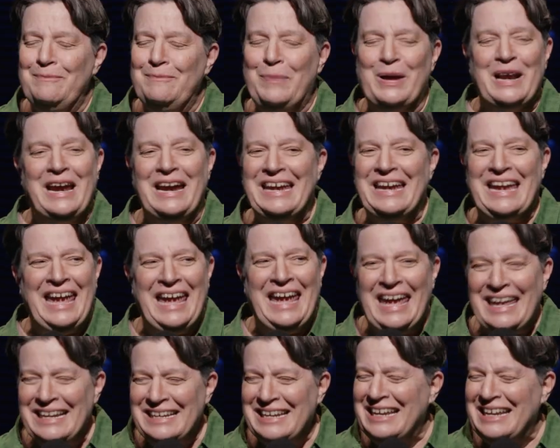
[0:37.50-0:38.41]
But I
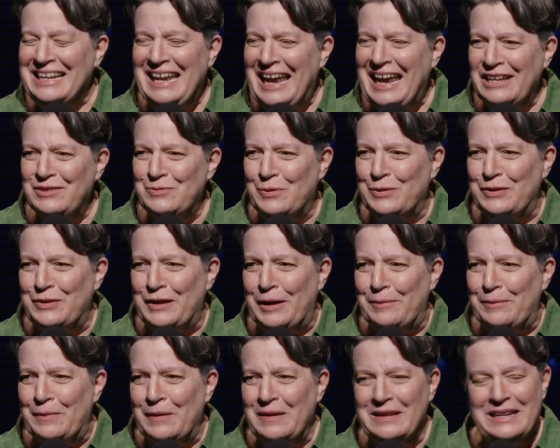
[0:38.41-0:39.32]
can't connect with
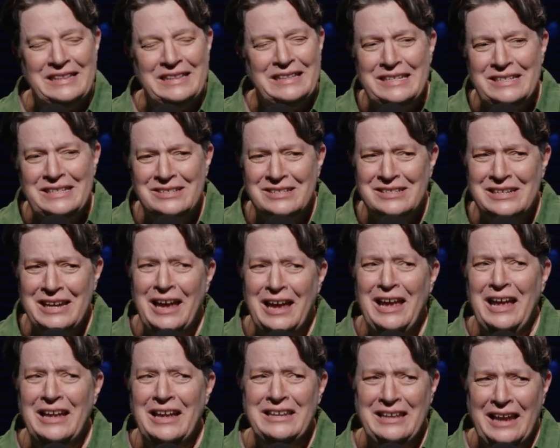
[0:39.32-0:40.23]
them, at least
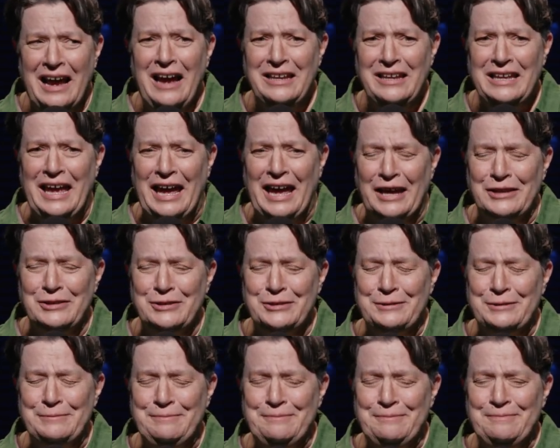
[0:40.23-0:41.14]
not
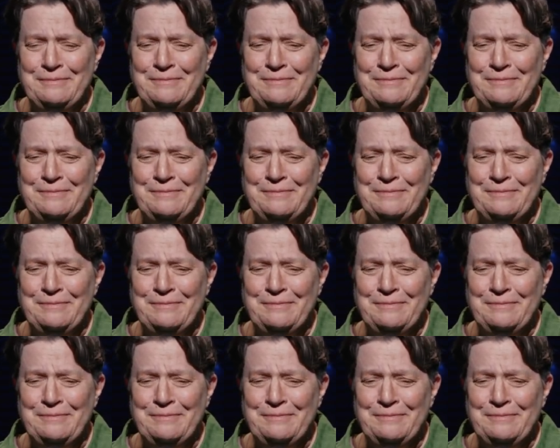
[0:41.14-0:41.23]
yet.